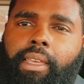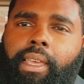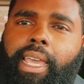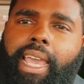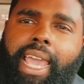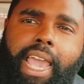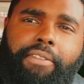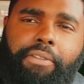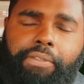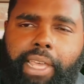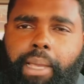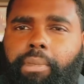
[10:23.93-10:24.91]
And having
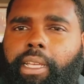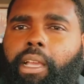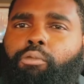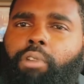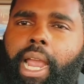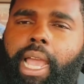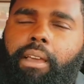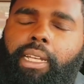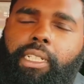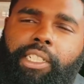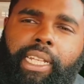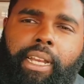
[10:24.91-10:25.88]
family around
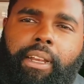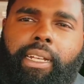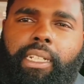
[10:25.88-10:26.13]
and sharing